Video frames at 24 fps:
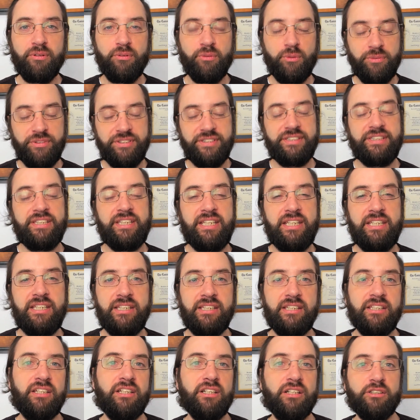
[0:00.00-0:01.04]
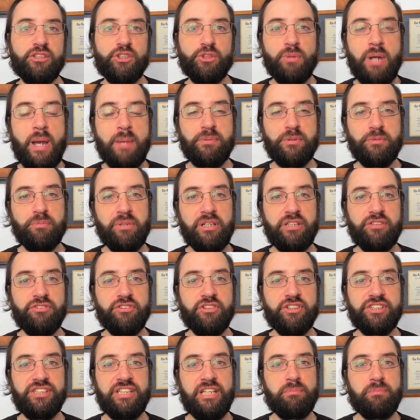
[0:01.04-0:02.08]
when we see swap spreads, for
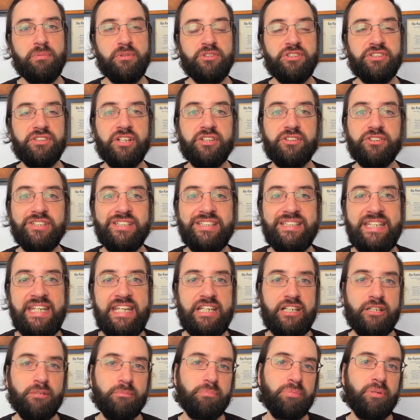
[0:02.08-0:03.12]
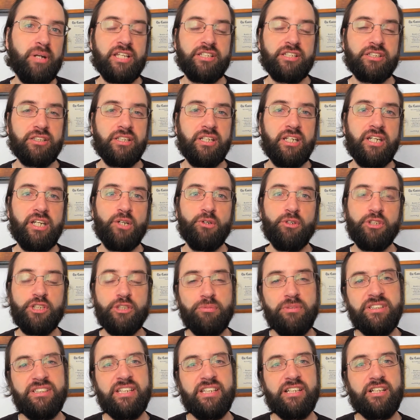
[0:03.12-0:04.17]
example, start to decompress, which
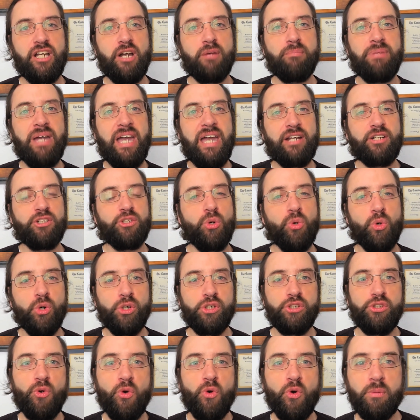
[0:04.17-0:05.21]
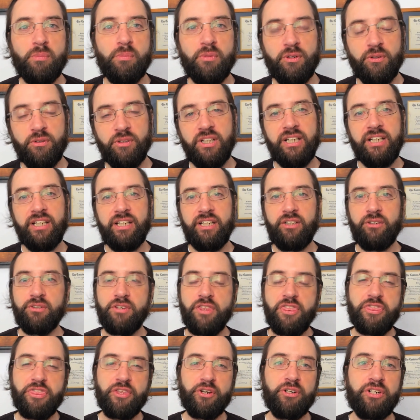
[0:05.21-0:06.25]
means they come back toward normal. The
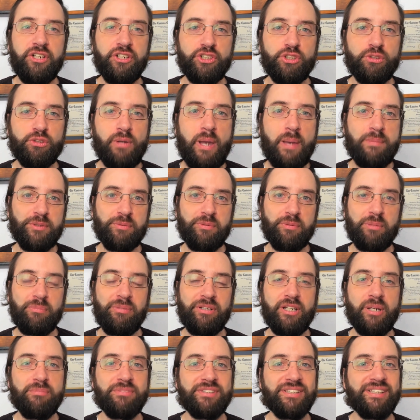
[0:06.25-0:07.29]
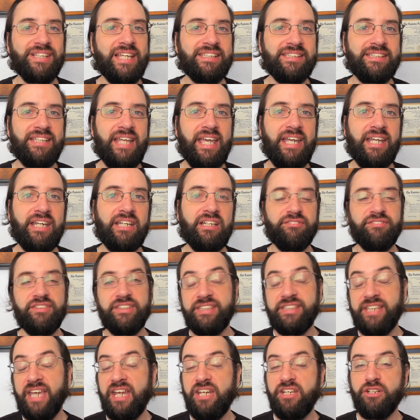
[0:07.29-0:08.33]
30-year swap spread becomes less negative. The
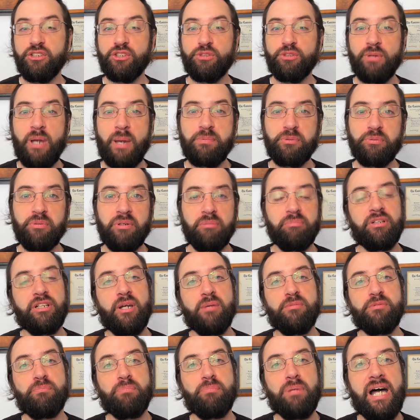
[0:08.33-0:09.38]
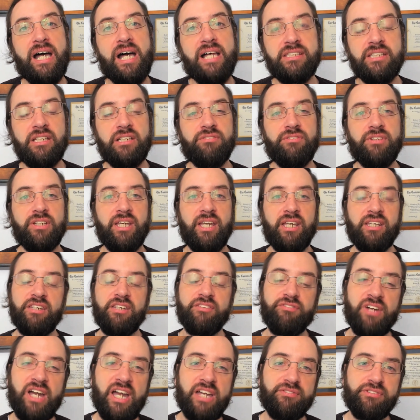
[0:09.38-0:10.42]
10-year swap spread becomes positive again. The
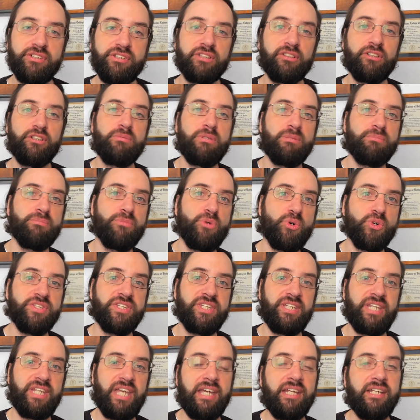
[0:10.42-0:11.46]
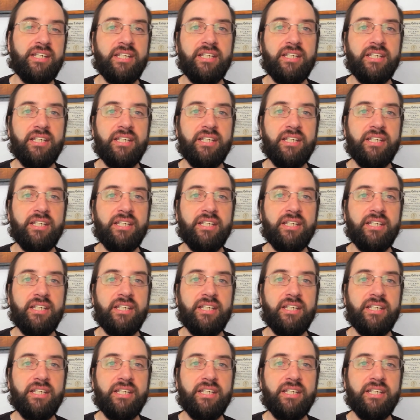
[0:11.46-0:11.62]
5-year, a little bit more than that.